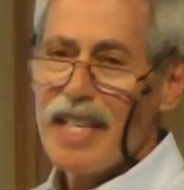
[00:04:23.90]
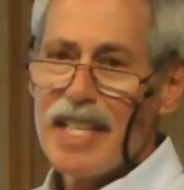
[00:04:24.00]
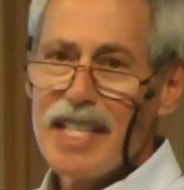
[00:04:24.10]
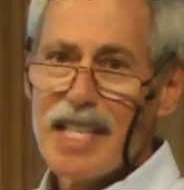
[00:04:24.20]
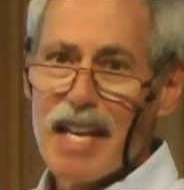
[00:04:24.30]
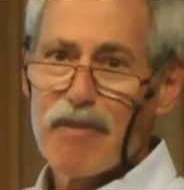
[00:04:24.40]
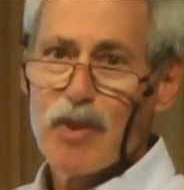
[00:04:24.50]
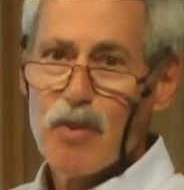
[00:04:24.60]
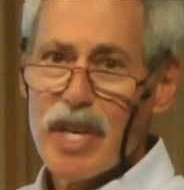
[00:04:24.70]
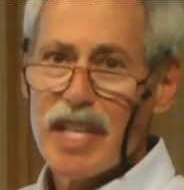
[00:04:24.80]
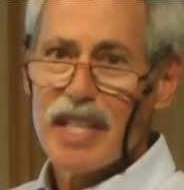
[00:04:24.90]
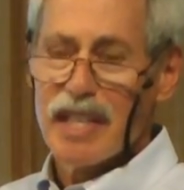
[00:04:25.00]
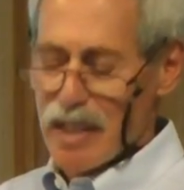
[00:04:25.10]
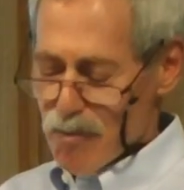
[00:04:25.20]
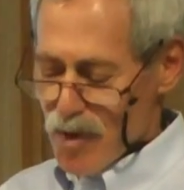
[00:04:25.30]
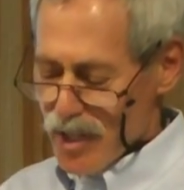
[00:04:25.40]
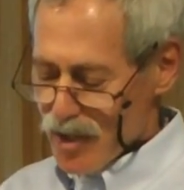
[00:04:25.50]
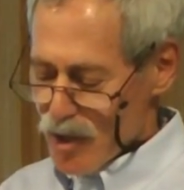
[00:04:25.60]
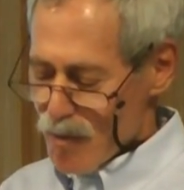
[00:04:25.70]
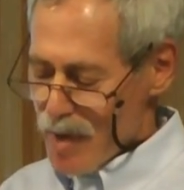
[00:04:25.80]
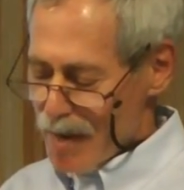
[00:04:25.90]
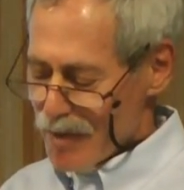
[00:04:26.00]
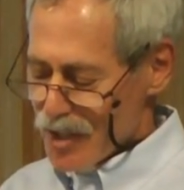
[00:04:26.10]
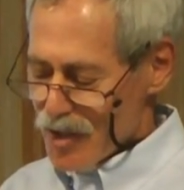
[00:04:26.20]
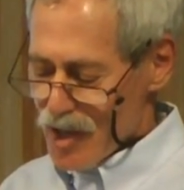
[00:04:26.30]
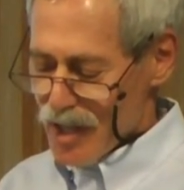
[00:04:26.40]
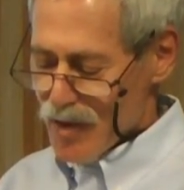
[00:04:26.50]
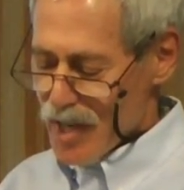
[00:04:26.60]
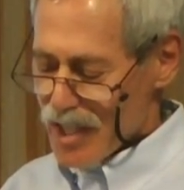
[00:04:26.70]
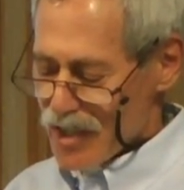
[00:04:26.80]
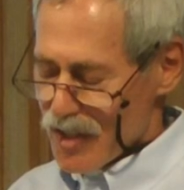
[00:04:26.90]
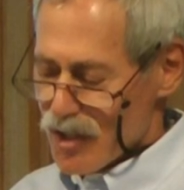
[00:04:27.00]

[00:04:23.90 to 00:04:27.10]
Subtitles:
He gave the reading at President Obama's inauguration.